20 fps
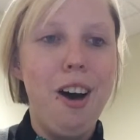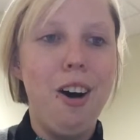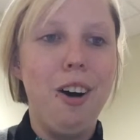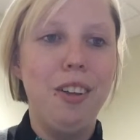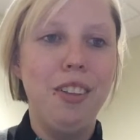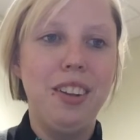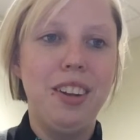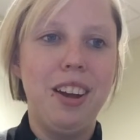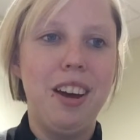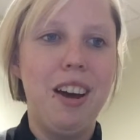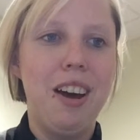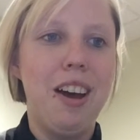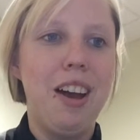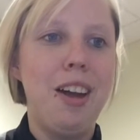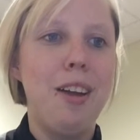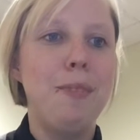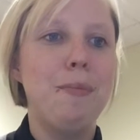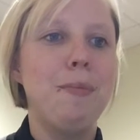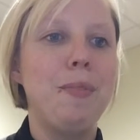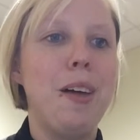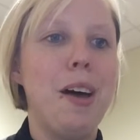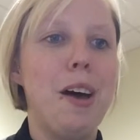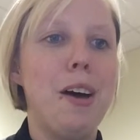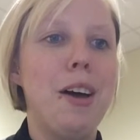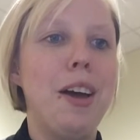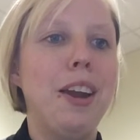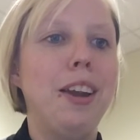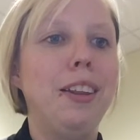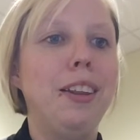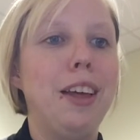all the time
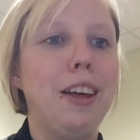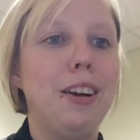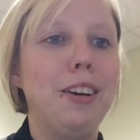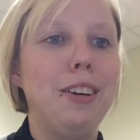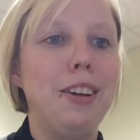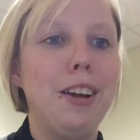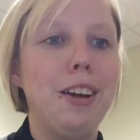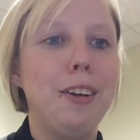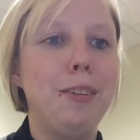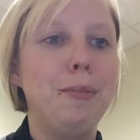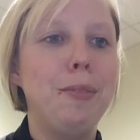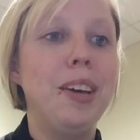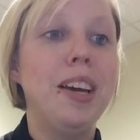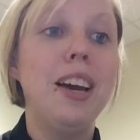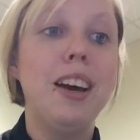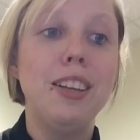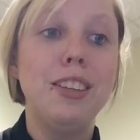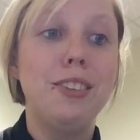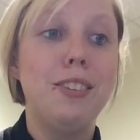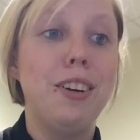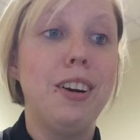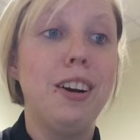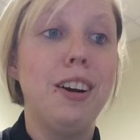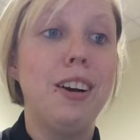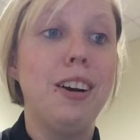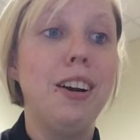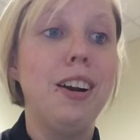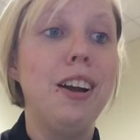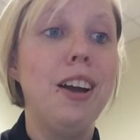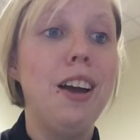at a louder tone because of
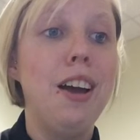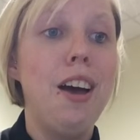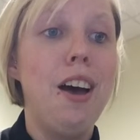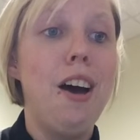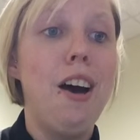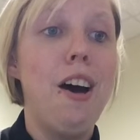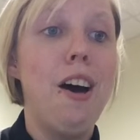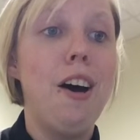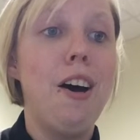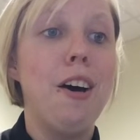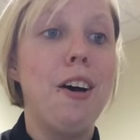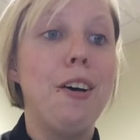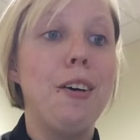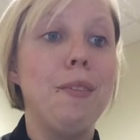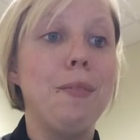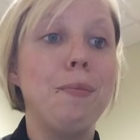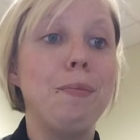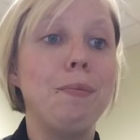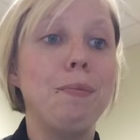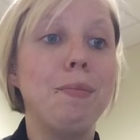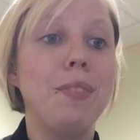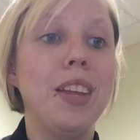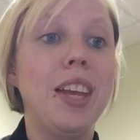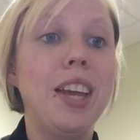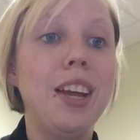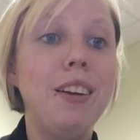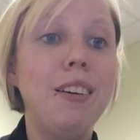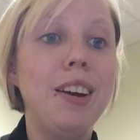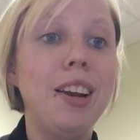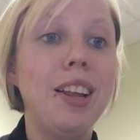her
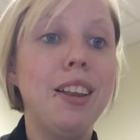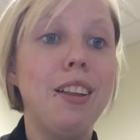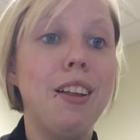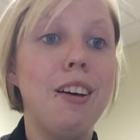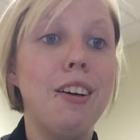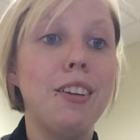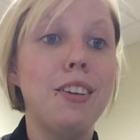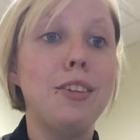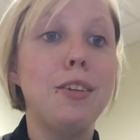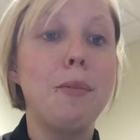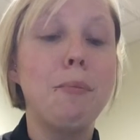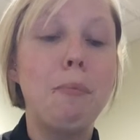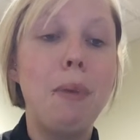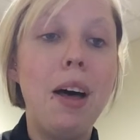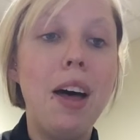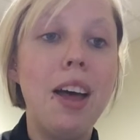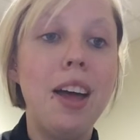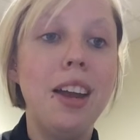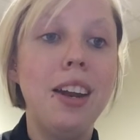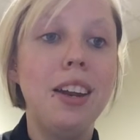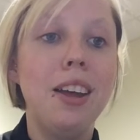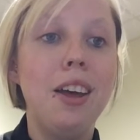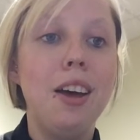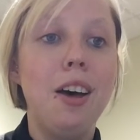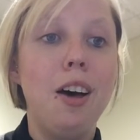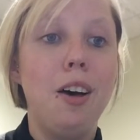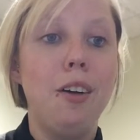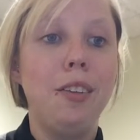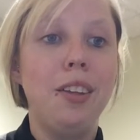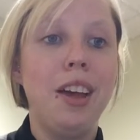hearing loss. But
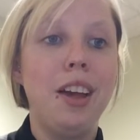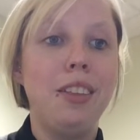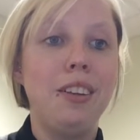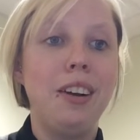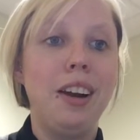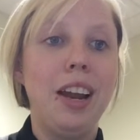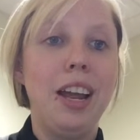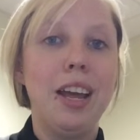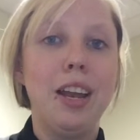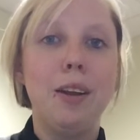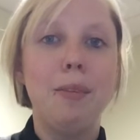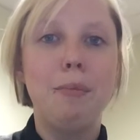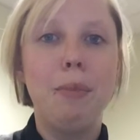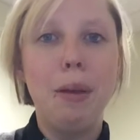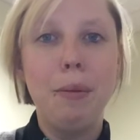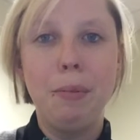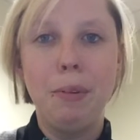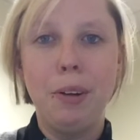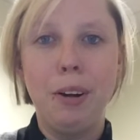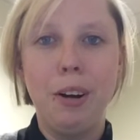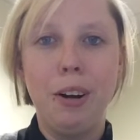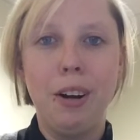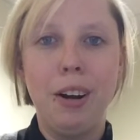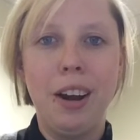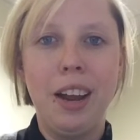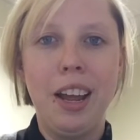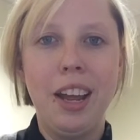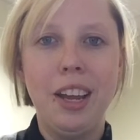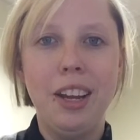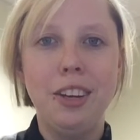on the other hand, people her
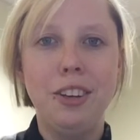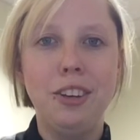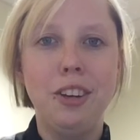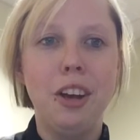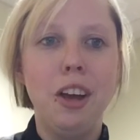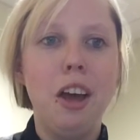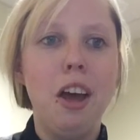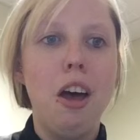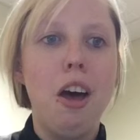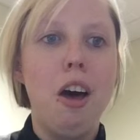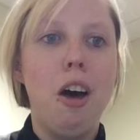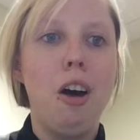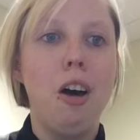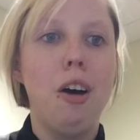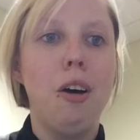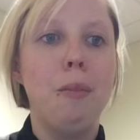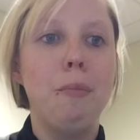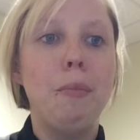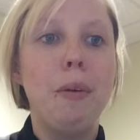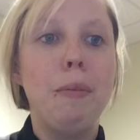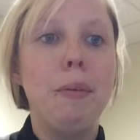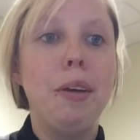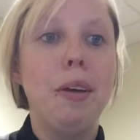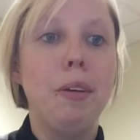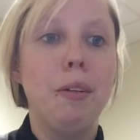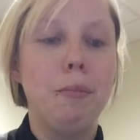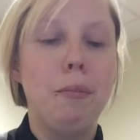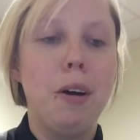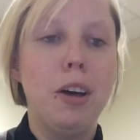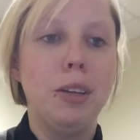age, maybe
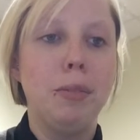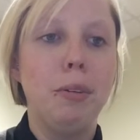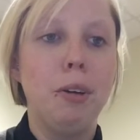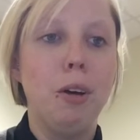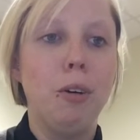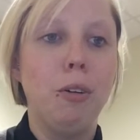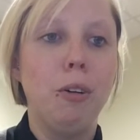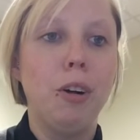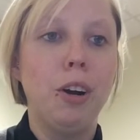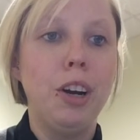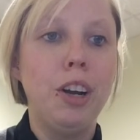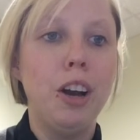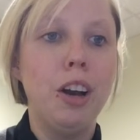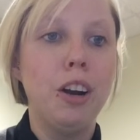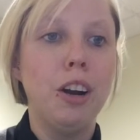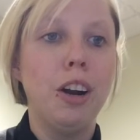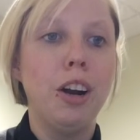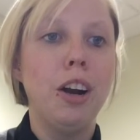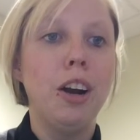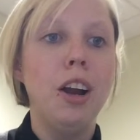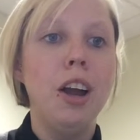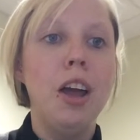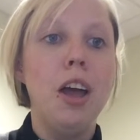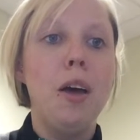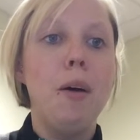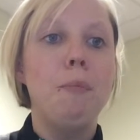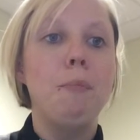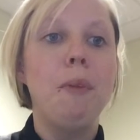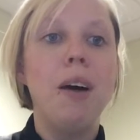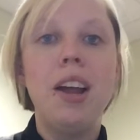possibly older or younger,
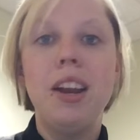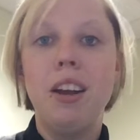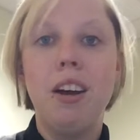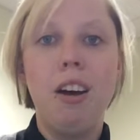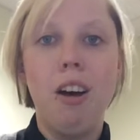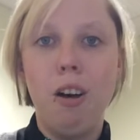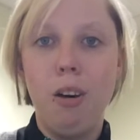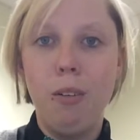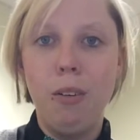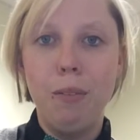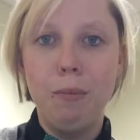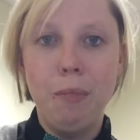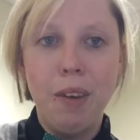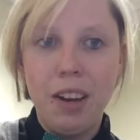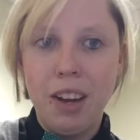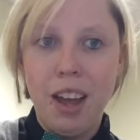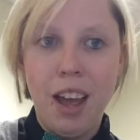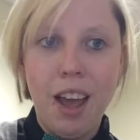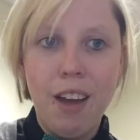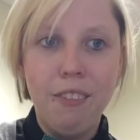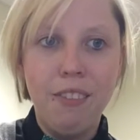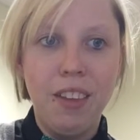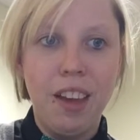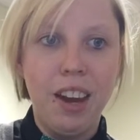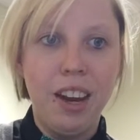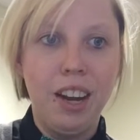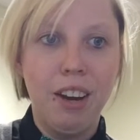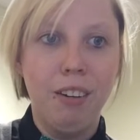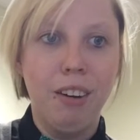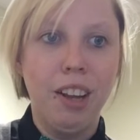might not have
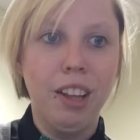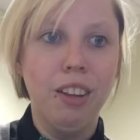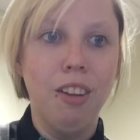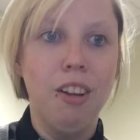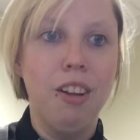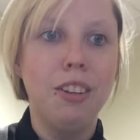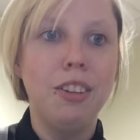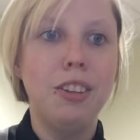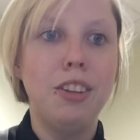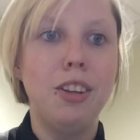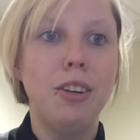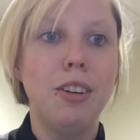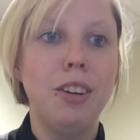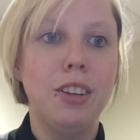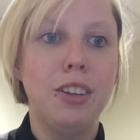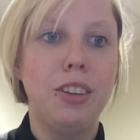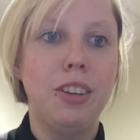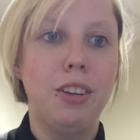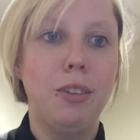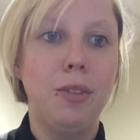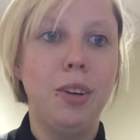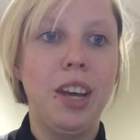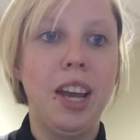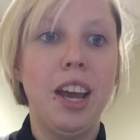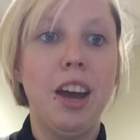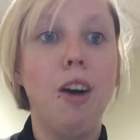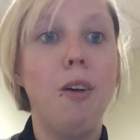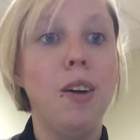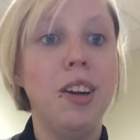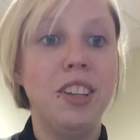that hearing loss. So we
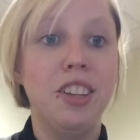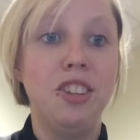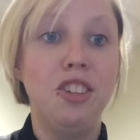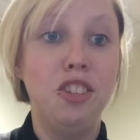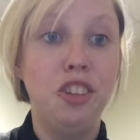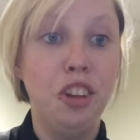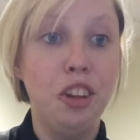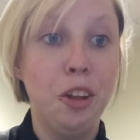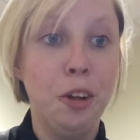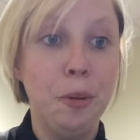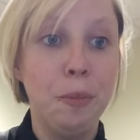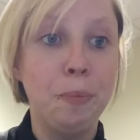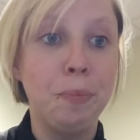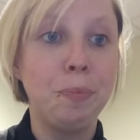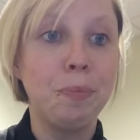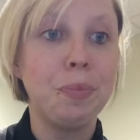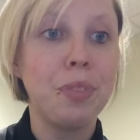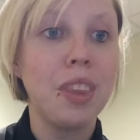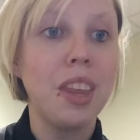can't always assume.